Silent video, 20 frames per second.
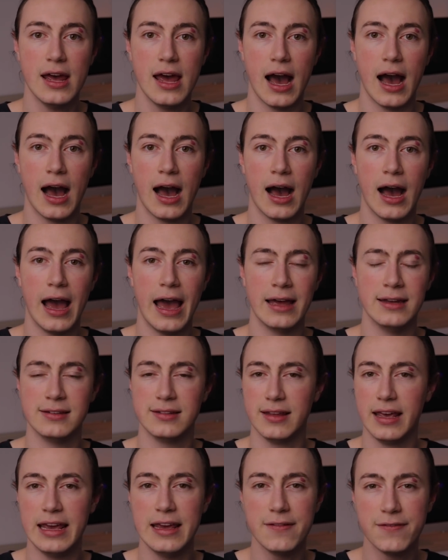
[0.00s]

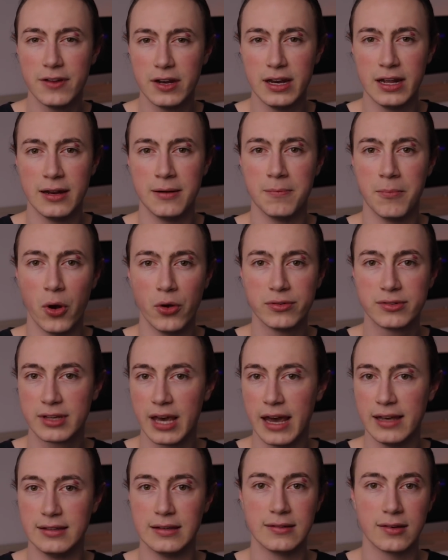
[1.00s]
And even in most
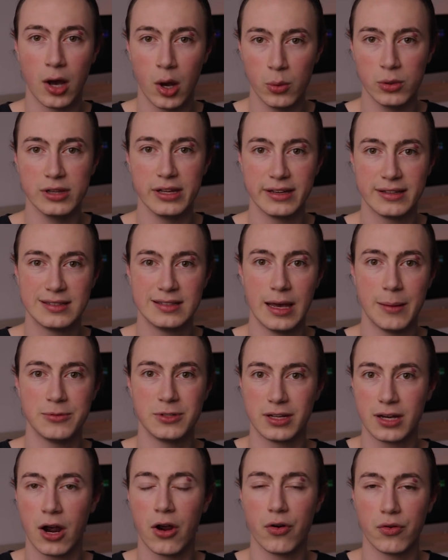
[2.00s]
cases, I will accept
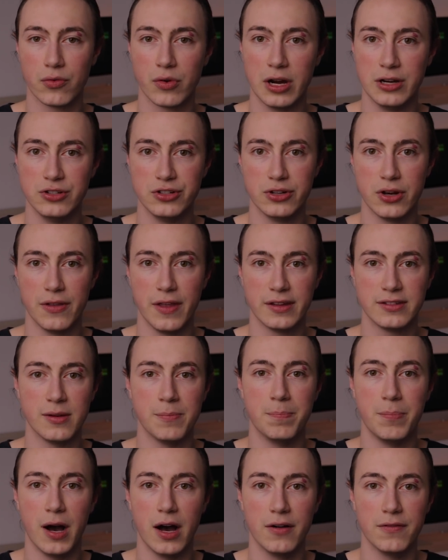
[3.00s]
a current ratio that's
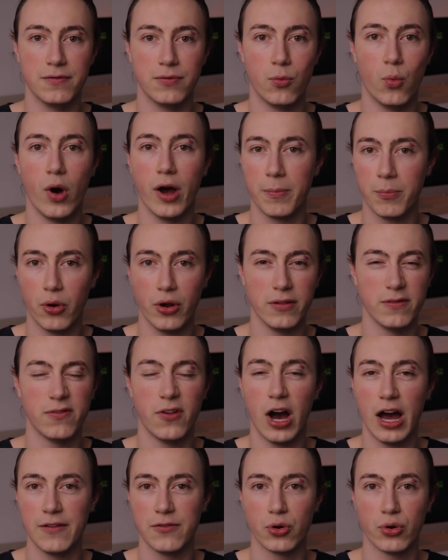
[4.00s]
above
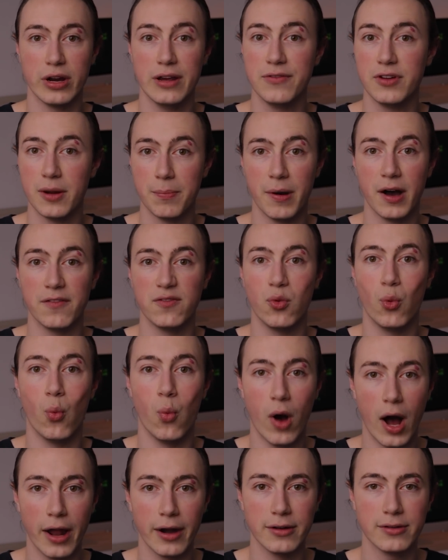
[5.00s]
1.5 or even above
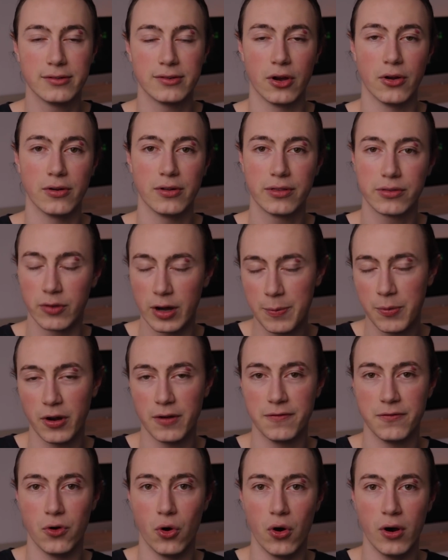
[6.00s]
1. So
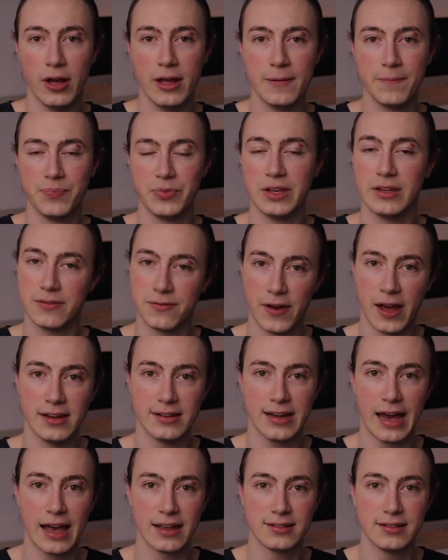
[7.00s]
3.4 is
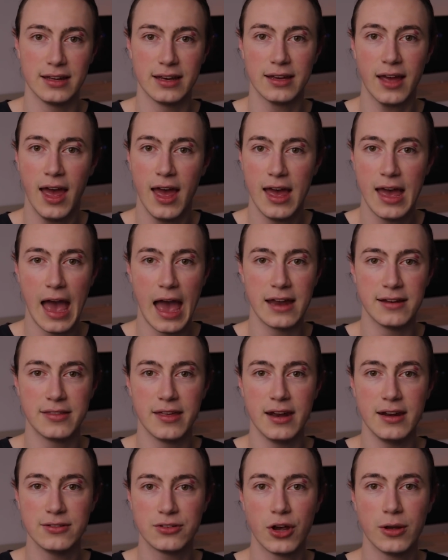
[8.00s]
fantastic. And
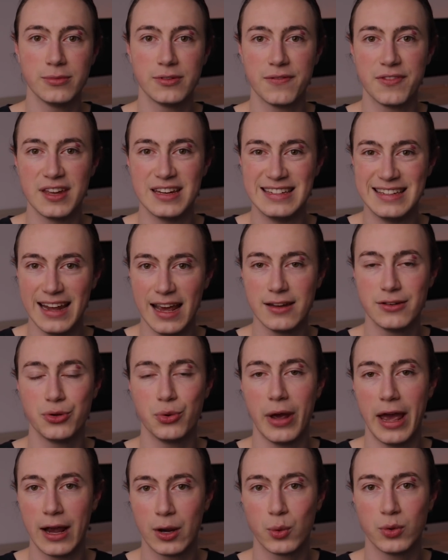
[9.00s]
then in terms of the debt
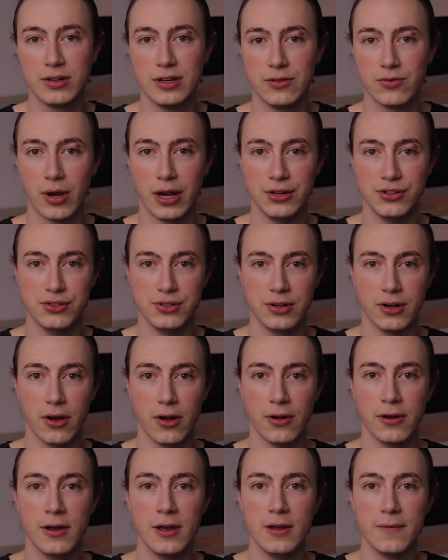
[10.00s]
to equity
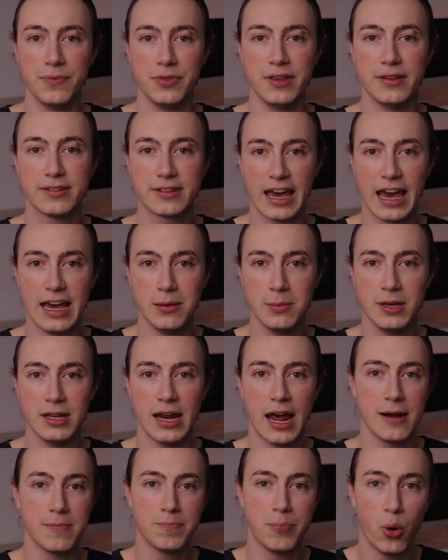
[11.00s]
ratio, this came in
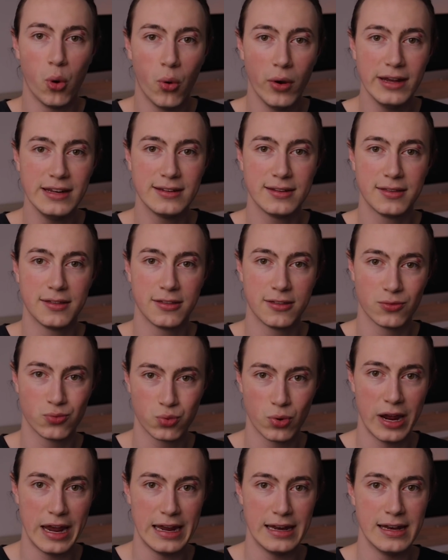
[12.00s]
at
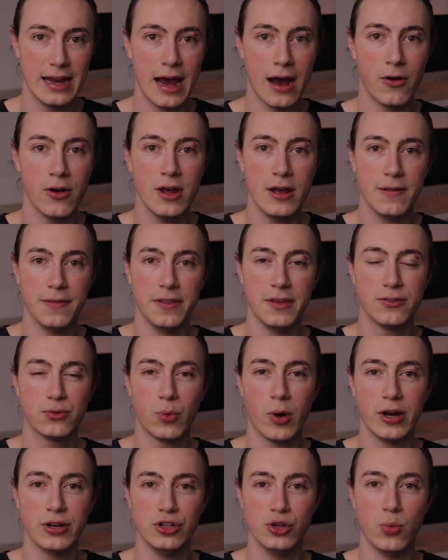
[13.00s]
0.3. Now, this
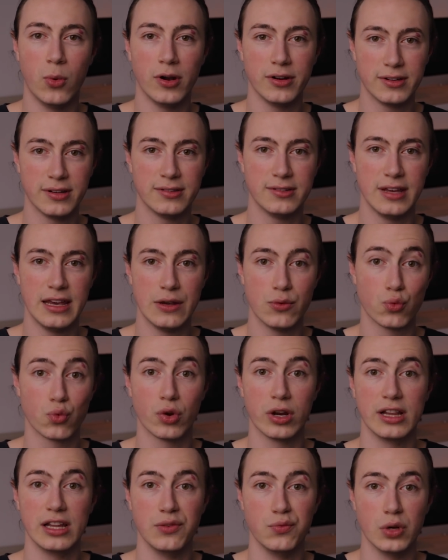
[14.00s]
one you want to see
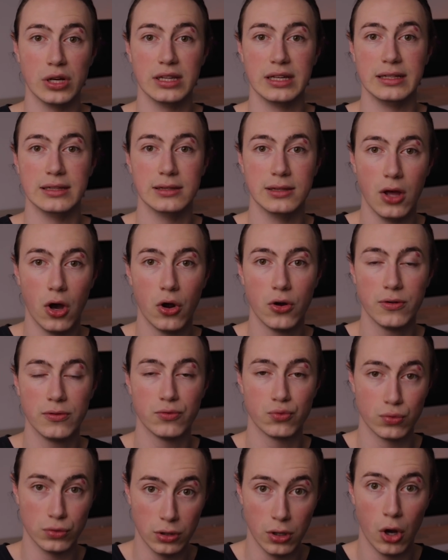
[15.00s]
really, really low.
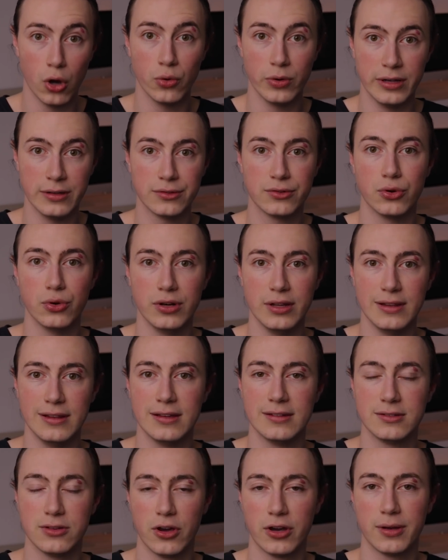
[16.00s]
Low is good in
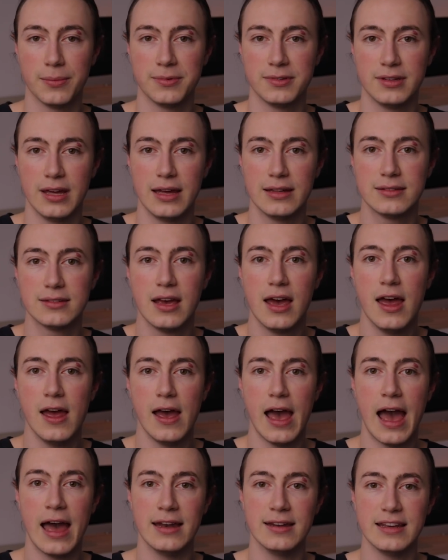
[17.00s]
this circumstance.
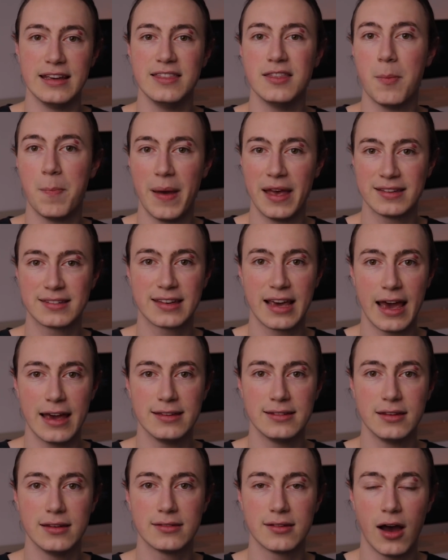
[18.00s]
And in the best
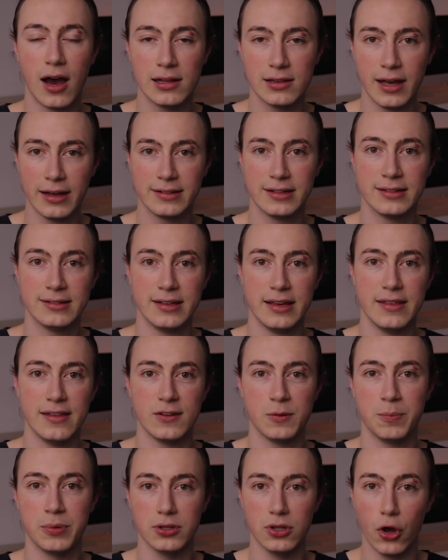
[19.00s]
cases, I like to see
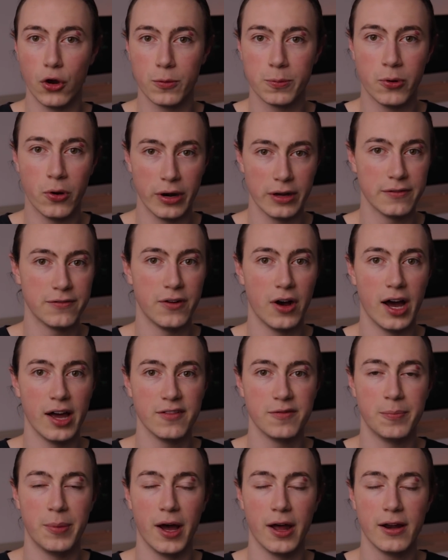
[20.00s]
this below 0.5.
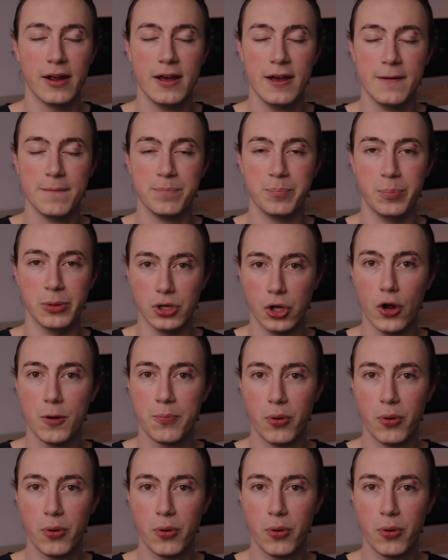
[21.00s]
But below